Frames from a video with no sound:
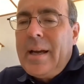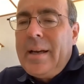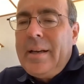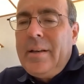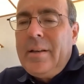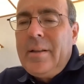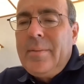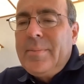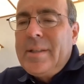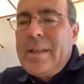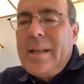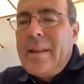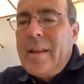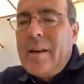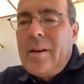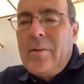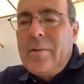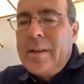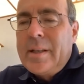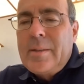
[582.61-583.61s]
I hear them say they
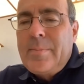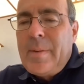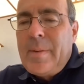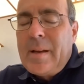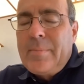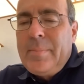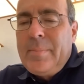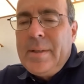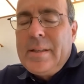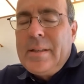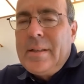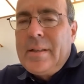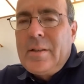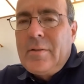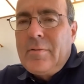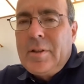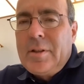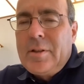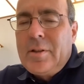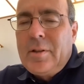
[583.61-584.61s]
don't expect business
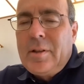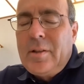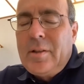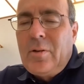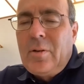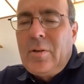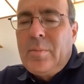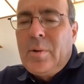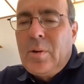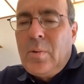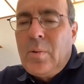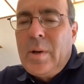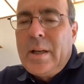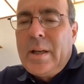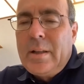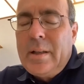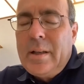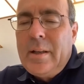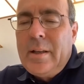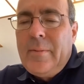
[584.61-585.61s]
to return to normal
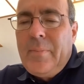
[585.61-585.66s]
quickly.